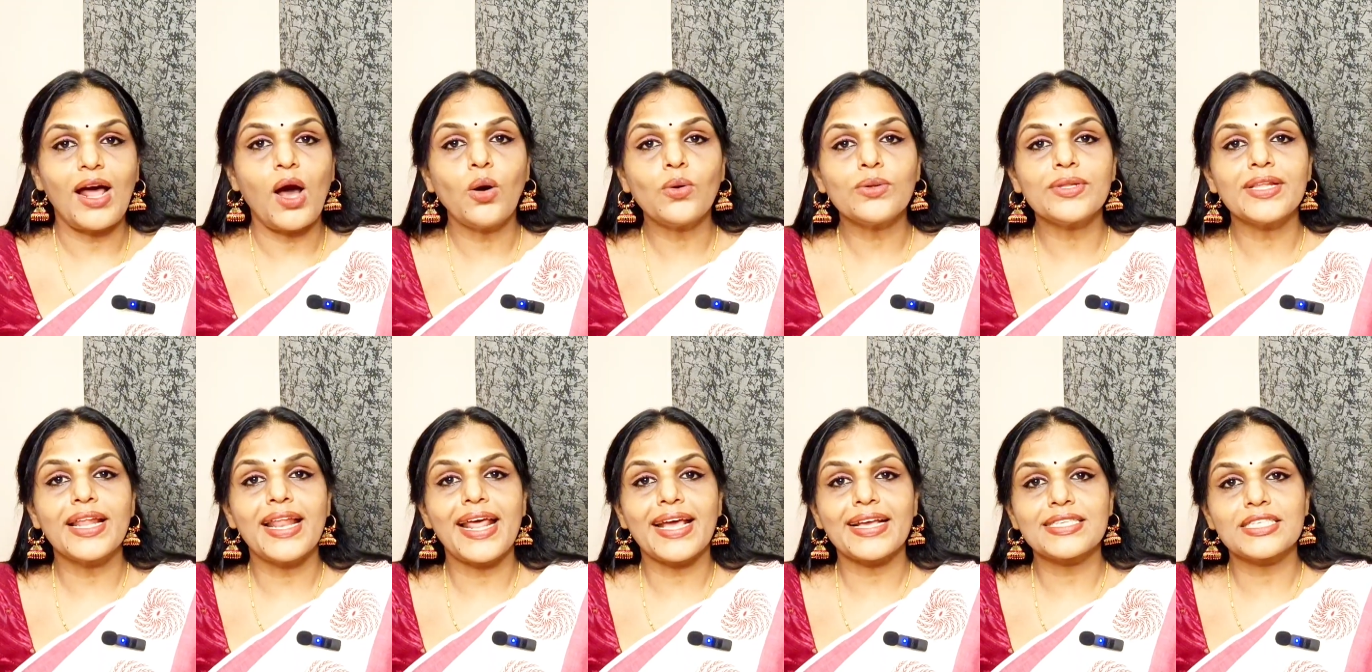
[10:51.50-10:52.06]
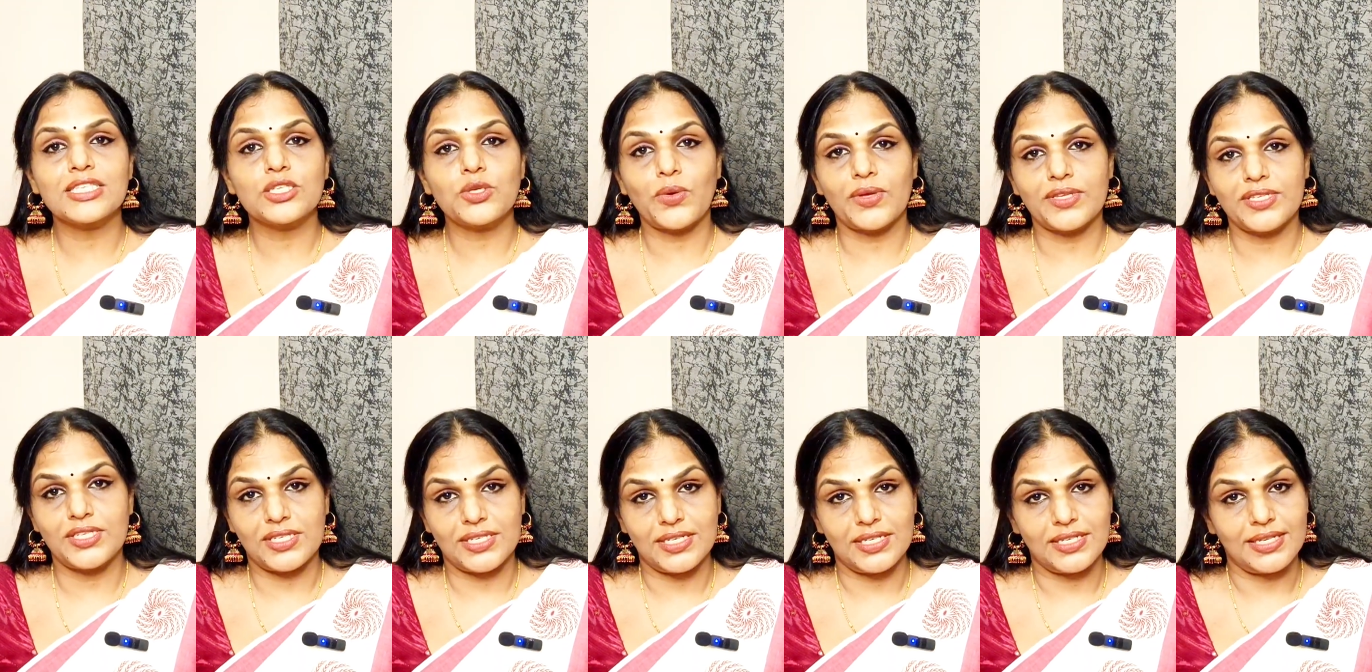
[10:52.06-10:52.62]
now the next
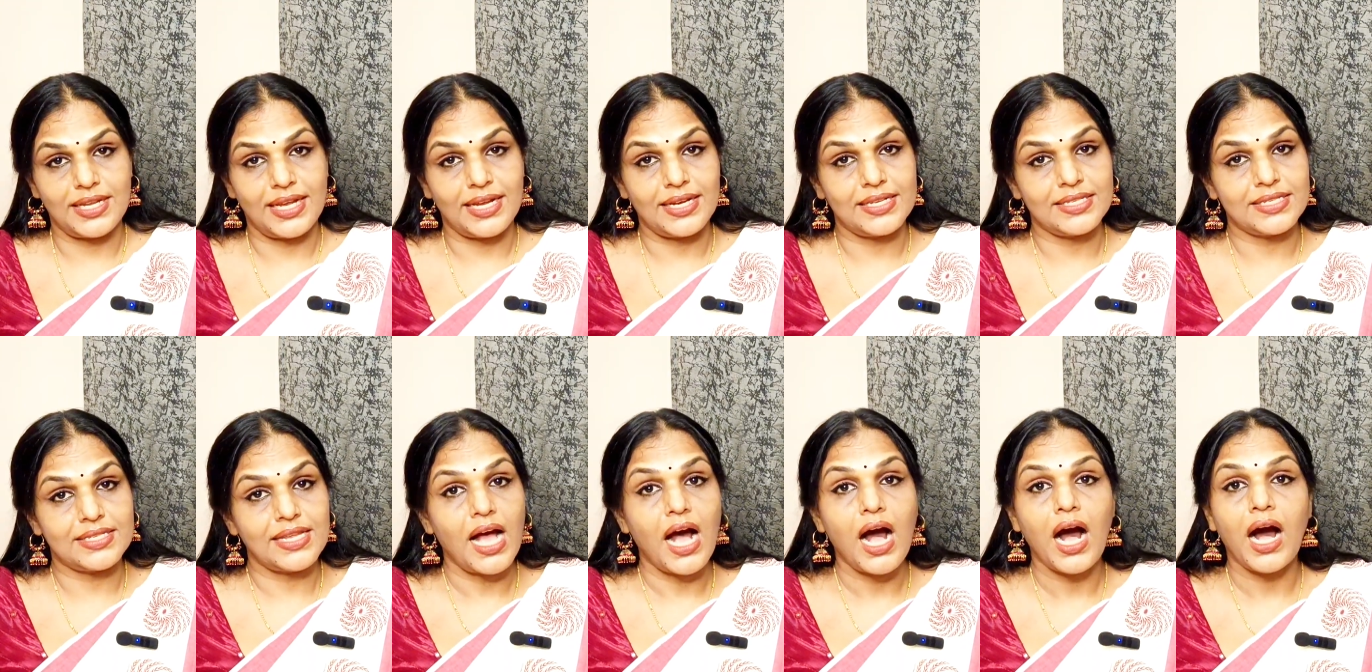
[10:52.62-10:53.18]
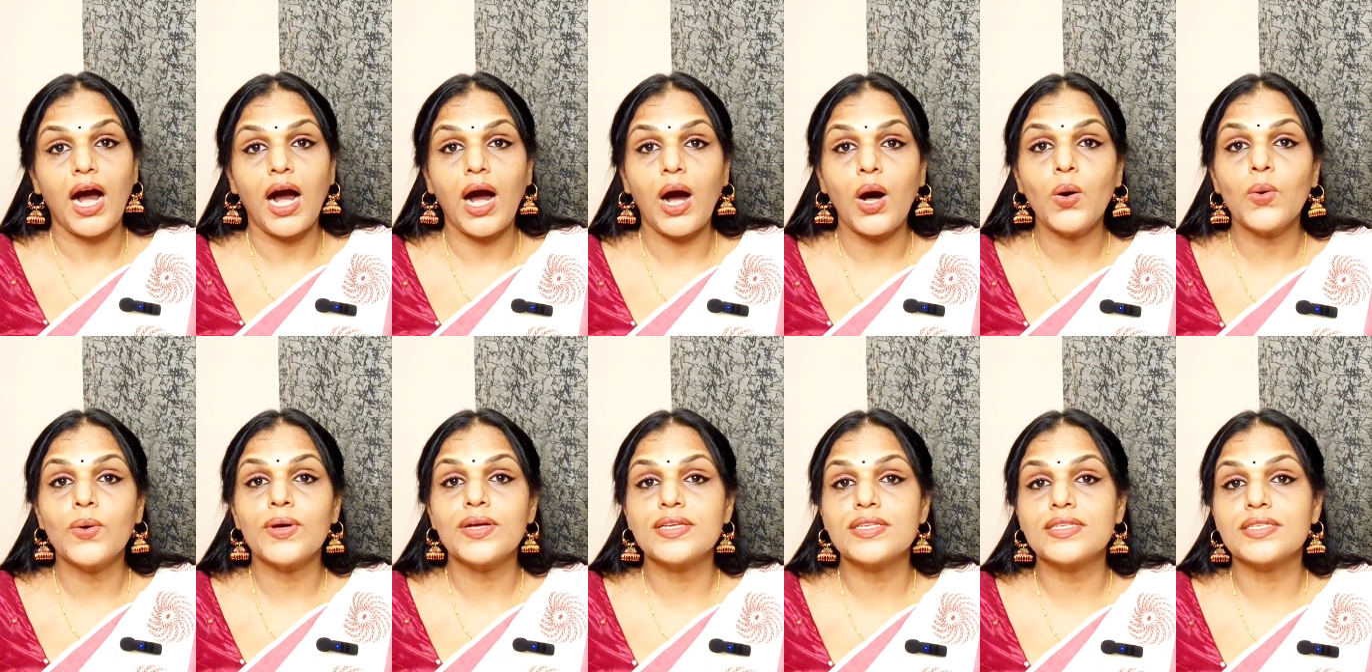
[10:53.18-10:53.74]
question, that is,
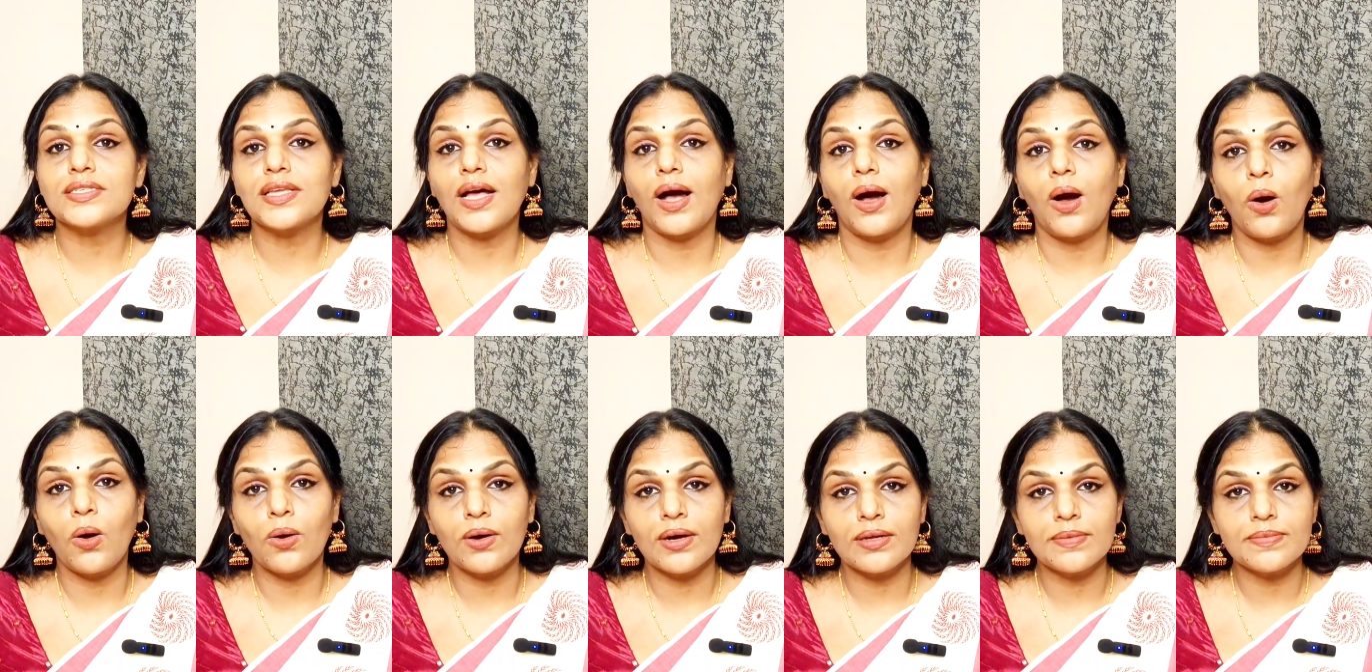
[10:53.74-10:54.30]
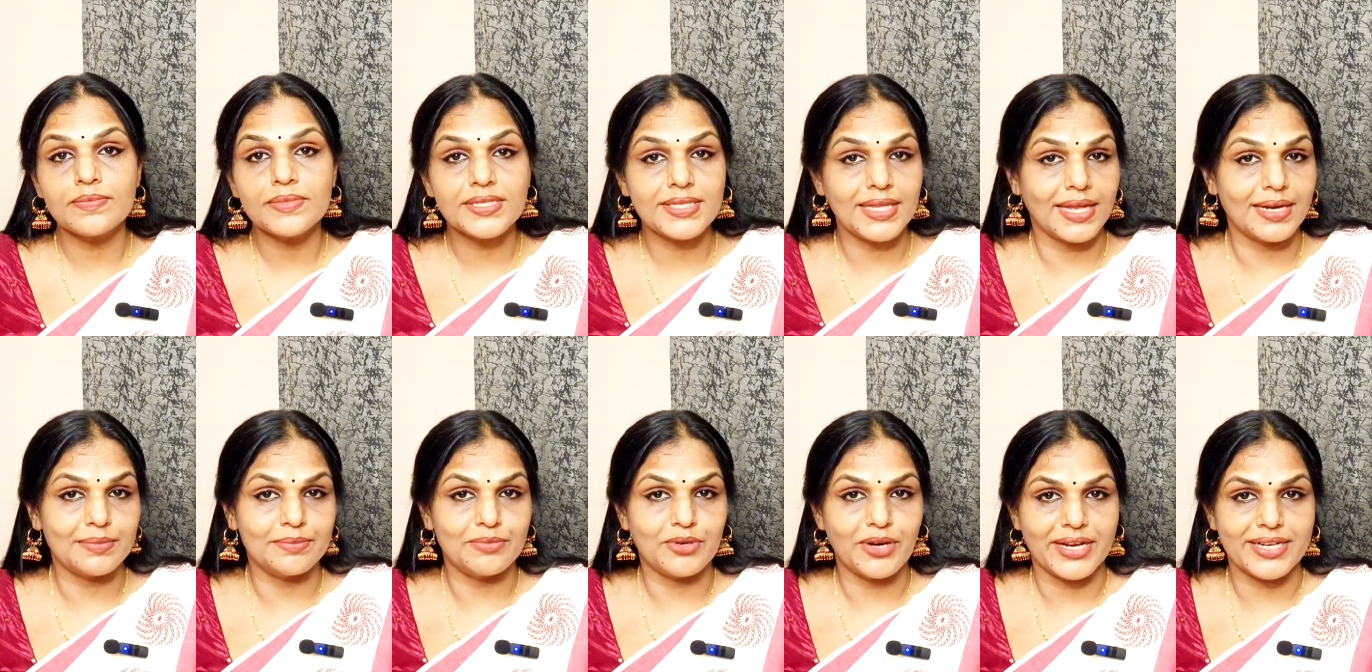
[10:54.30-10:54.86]
how is Onam
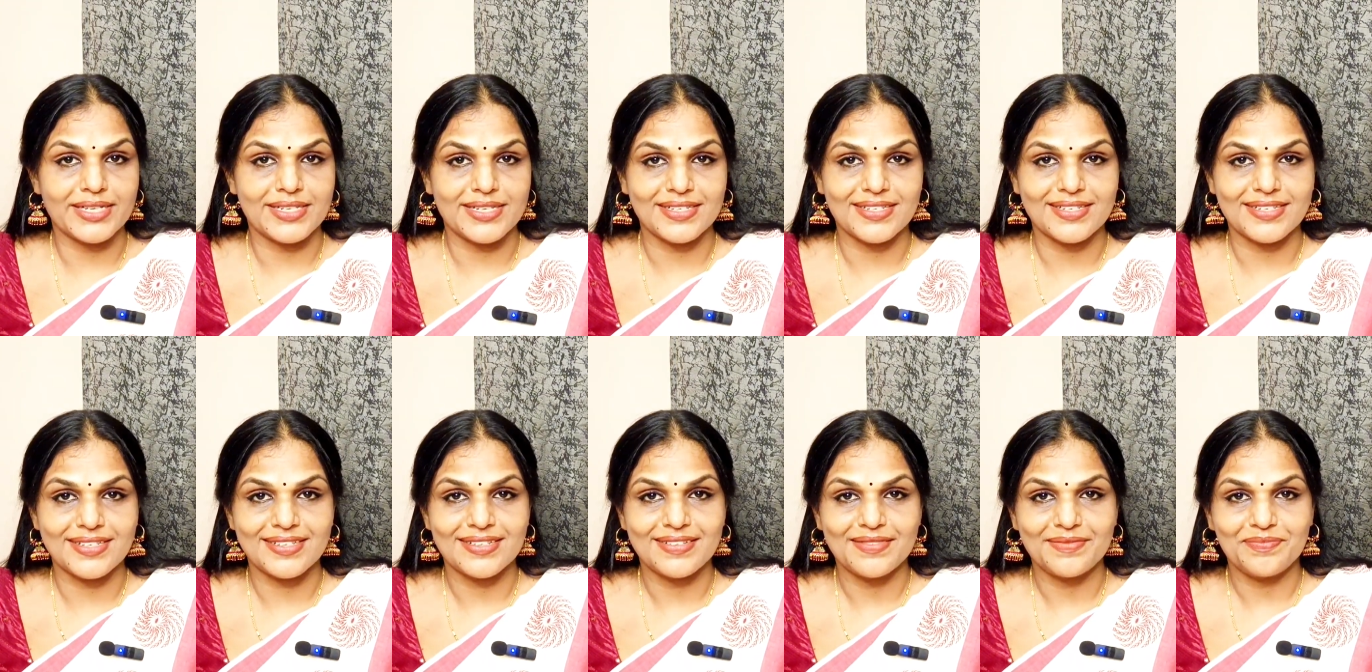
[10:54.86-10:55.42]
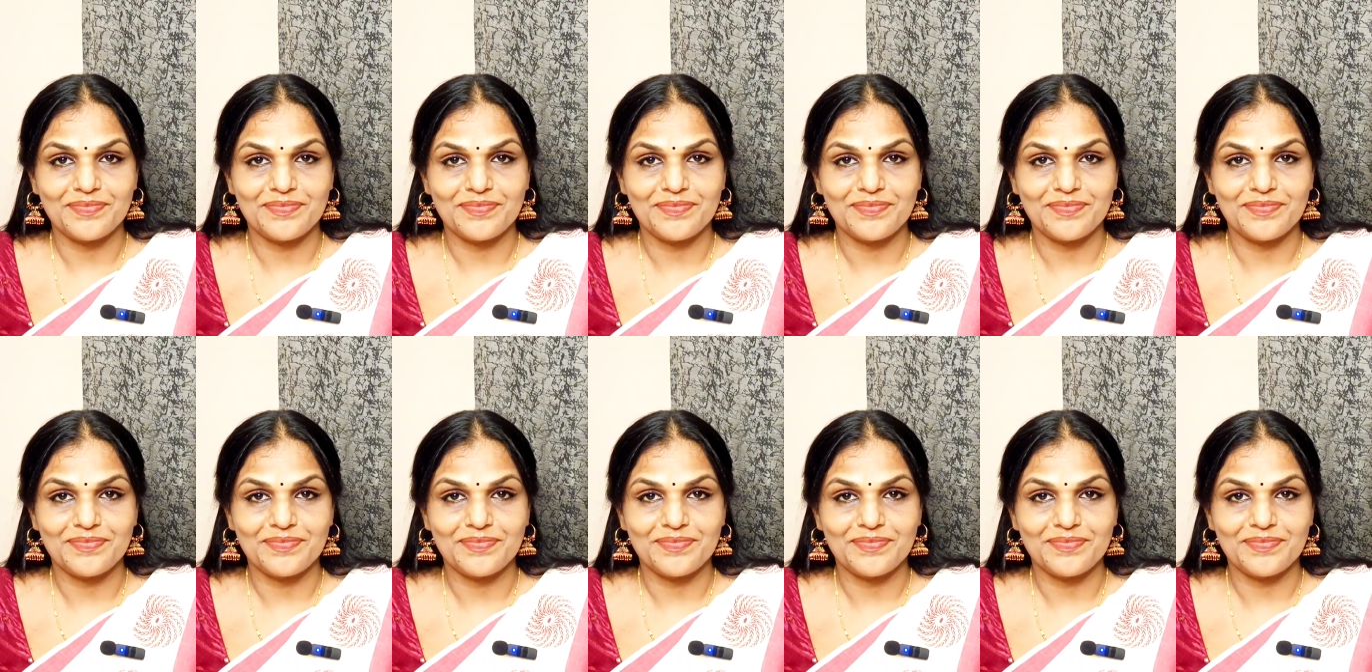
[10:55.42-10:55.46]
celebrated?